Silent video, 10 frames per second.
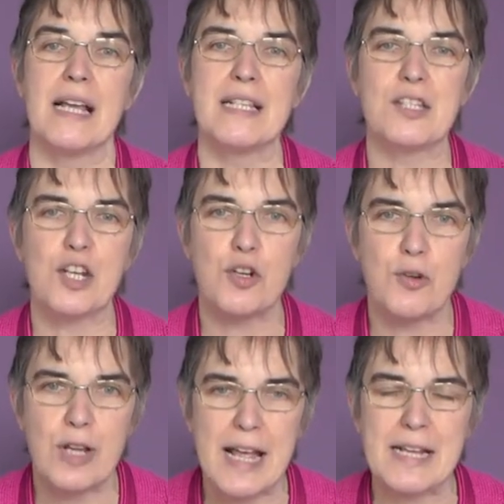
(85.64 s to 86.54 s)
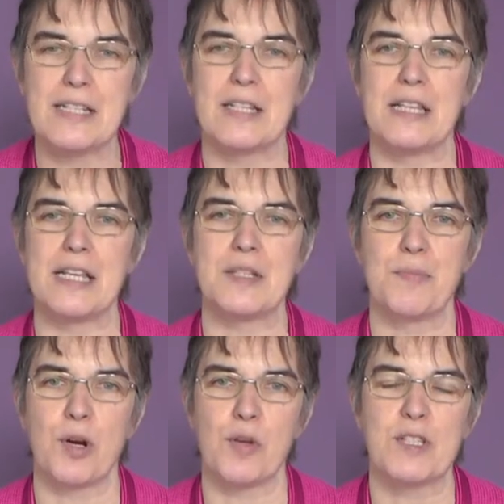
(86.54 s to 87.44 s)
is to create these
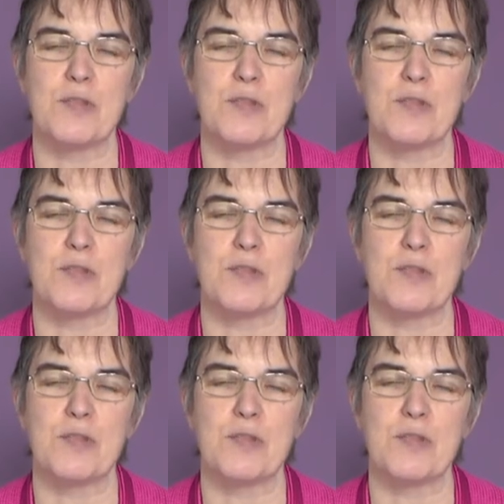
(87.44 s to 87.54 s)
probes,